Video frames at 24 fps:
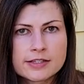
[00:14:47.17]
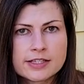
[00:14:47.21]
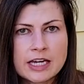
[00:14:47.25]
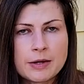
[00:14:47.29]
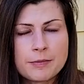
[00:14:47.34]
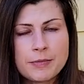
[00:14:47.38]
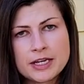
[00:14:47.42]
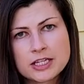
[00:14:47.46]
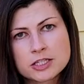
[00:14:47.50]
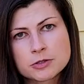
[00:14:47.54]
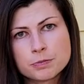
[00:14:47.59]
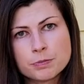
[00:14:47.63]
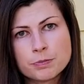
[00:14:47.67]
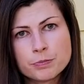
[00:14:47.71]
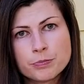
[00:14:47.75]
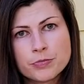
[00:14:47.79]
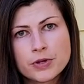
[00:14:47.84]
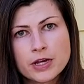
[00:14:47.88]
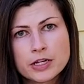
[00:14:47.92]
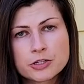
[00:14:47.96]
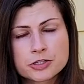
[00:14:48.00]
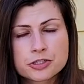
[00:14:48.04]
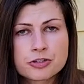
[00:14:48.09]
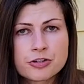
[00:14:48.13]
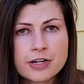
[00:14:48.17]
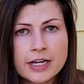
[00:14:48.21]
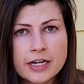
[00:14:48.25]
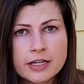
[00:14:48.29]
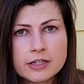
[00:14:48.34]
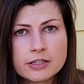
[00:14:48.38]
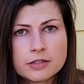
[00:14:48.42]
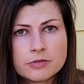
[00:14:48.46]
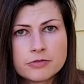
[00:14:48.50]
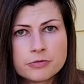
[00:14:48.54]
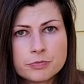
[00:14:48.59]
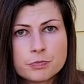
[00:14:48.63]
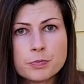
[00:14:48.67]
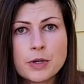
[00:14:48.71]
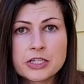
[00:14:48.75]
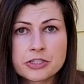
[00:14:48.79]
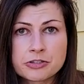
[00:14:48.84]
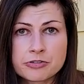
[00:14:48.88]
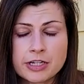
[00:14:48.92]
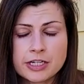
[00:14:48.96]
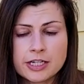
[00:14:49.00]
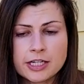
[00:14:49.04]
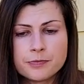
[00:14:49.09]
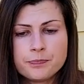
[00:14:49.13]
that makes shredded
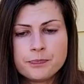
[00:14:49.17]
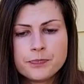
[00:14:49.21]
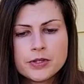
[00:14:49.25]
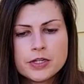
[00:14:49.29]
mozzarella.